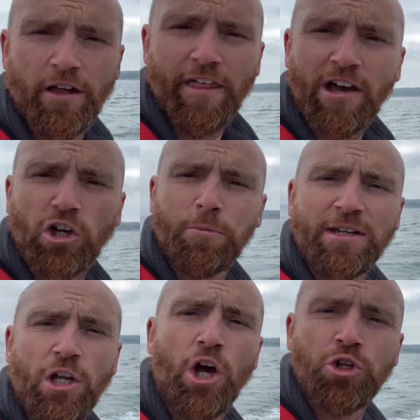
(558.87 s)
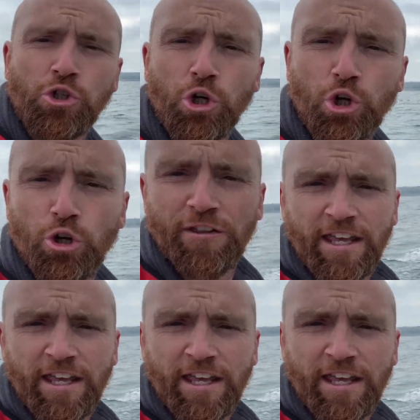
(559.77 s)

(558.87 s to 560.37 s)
That could be down to